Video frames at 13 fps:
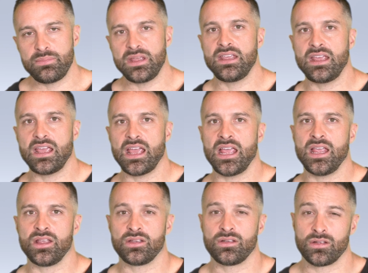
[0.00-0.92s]
be
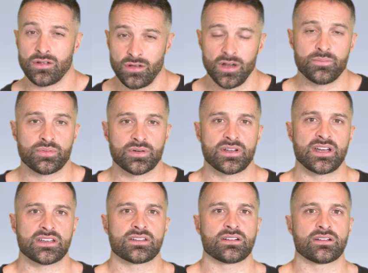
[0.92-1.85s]
a good
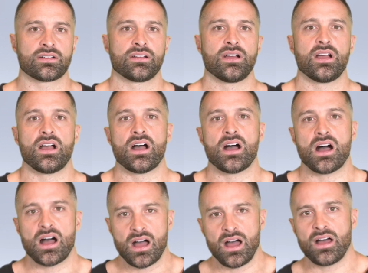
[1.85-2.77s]
predictor
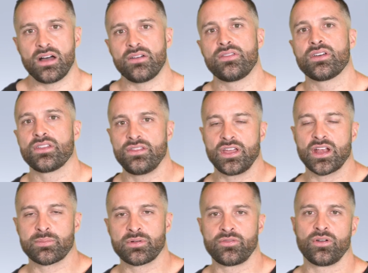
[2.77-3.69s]
of their
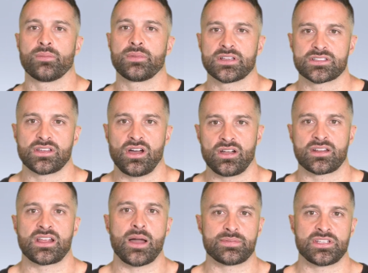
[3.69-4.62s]
performance on
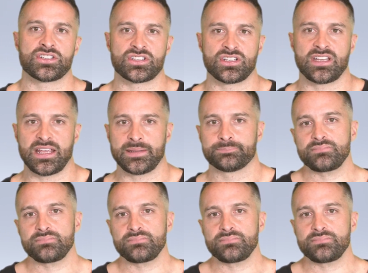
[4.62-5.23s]
competition day.